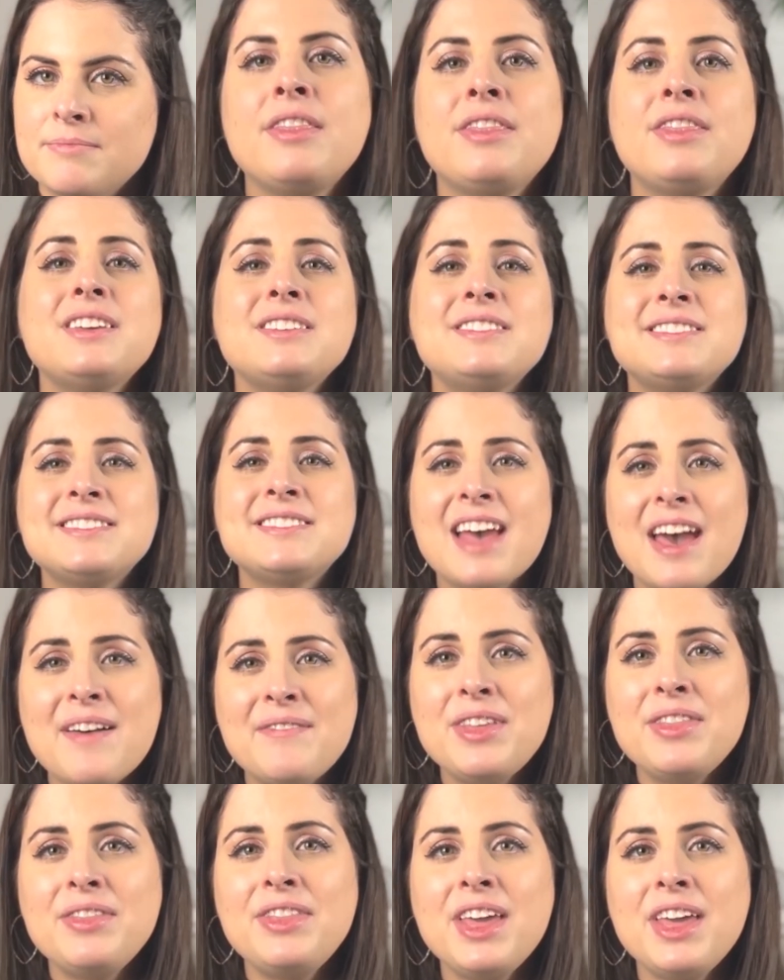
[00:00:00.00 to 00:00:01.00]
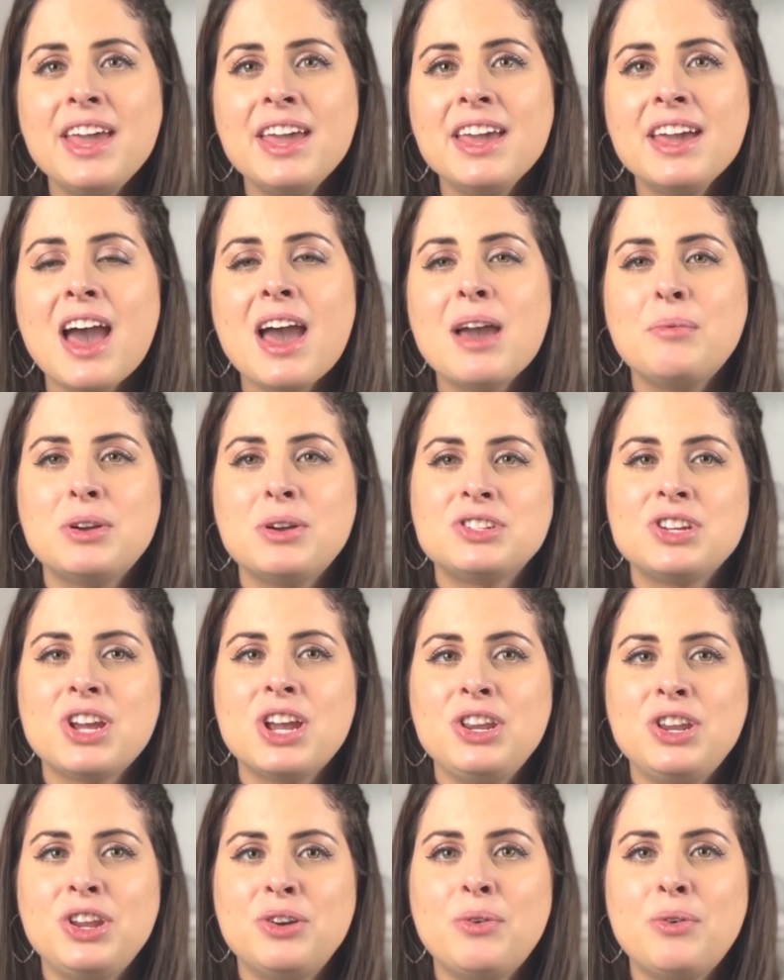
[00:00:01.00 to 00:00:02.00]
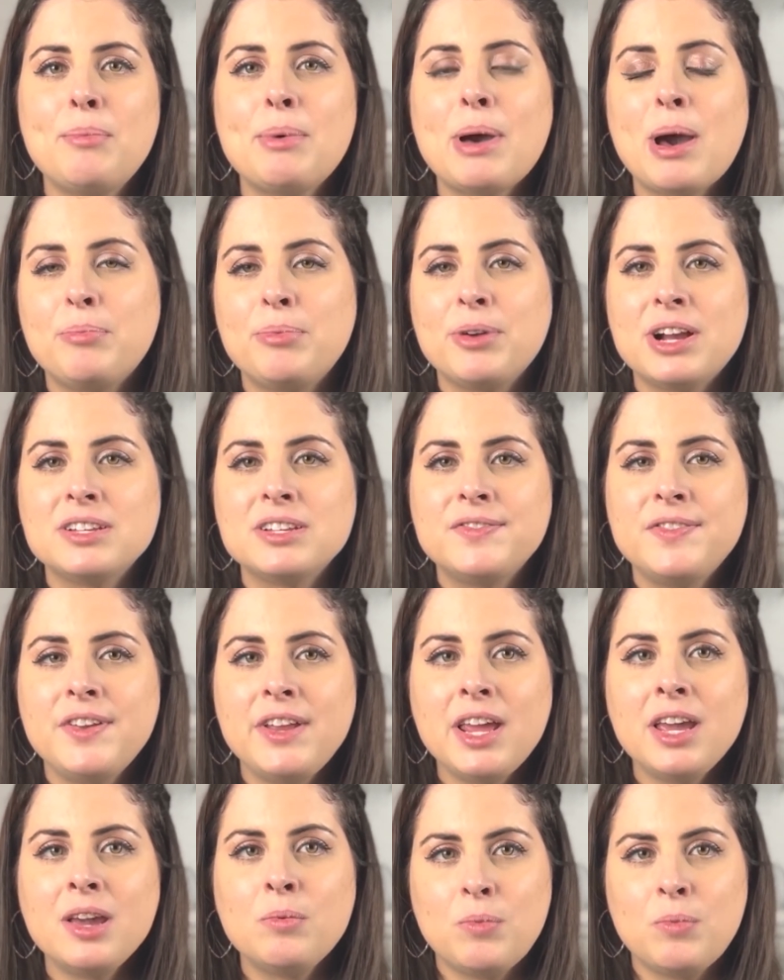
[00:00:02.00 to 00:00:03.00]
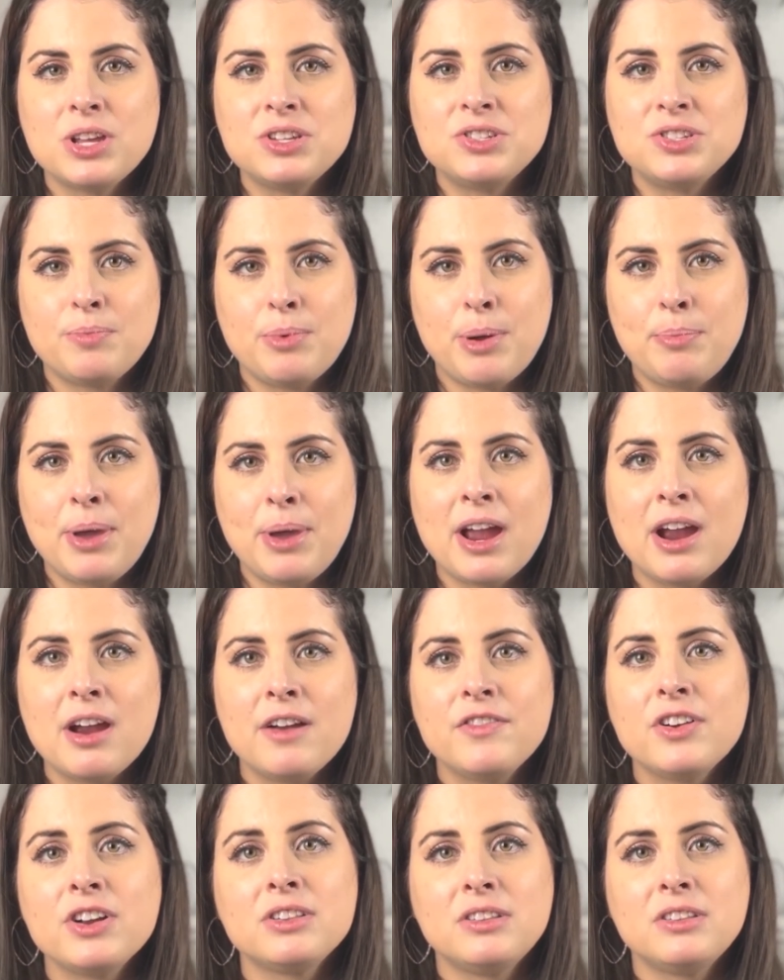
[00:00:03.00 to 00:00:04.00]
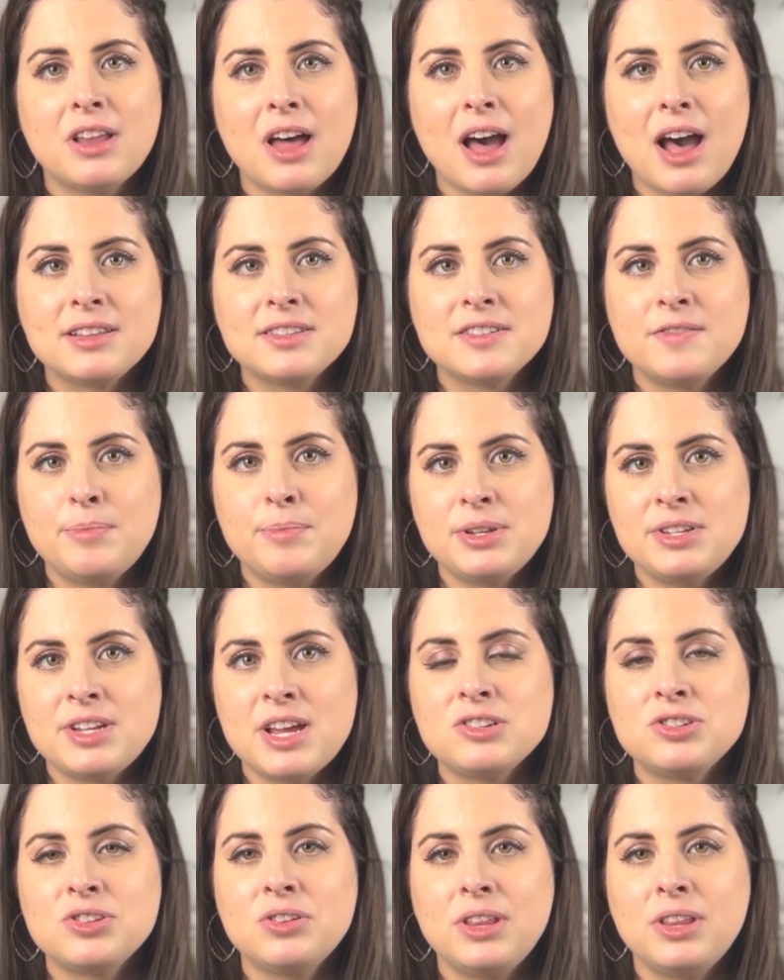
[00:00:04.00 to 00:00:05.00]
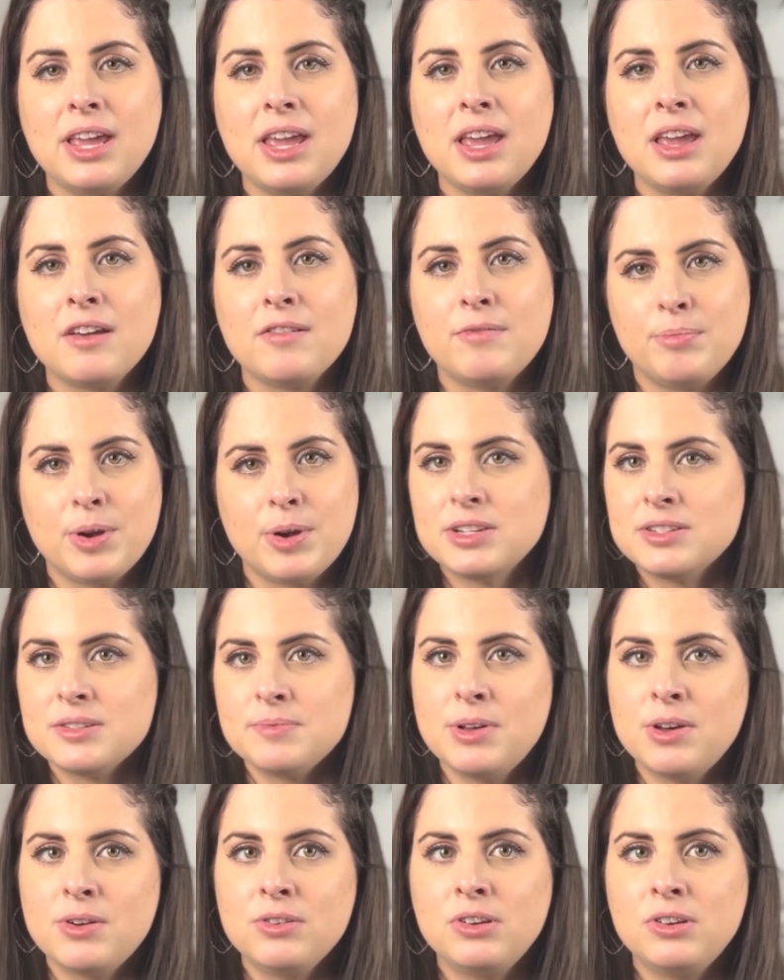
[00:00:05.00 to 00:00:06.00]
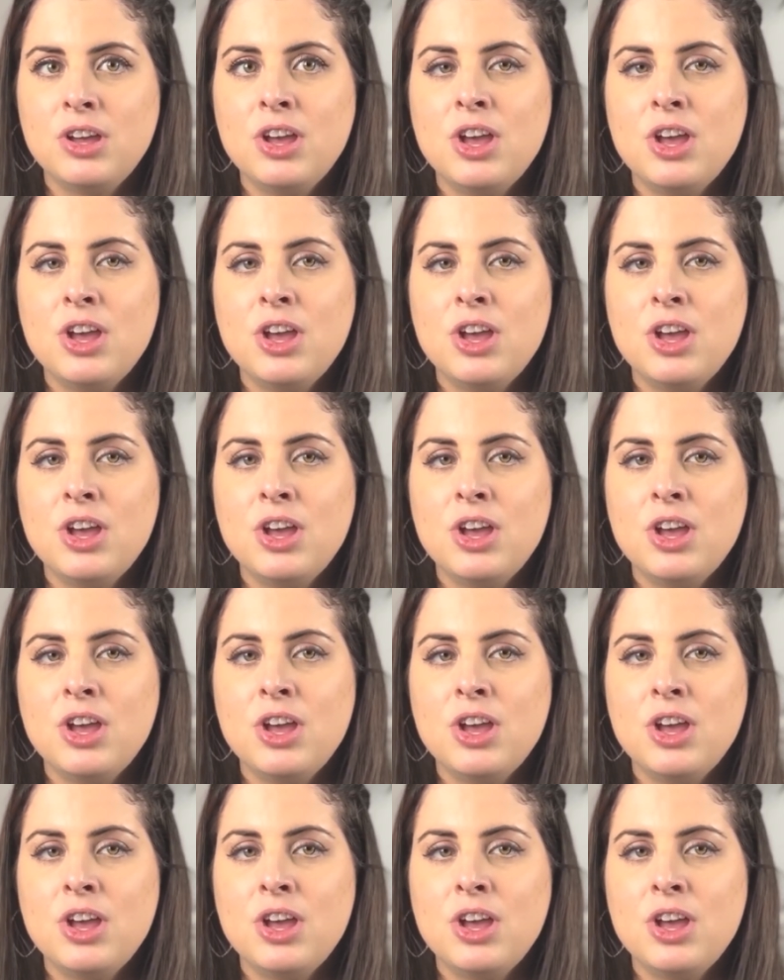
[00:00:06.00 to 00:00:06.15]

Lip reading: The seventh thing I wish I knew about breastfeeding was to prepare for lots of potential leaking of breast milk.